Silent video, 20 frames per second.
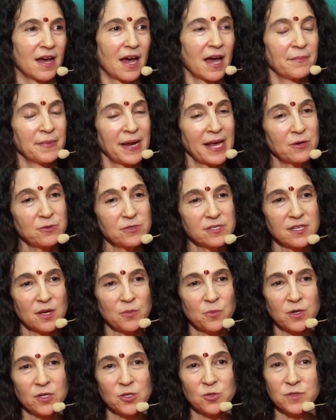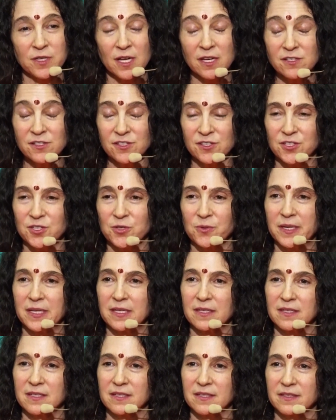I'm now someone who does do
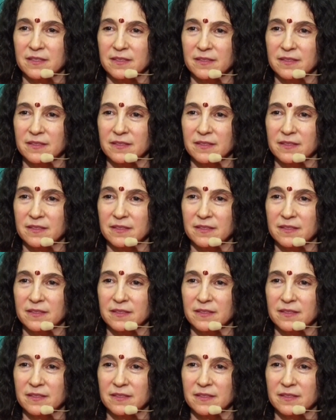it.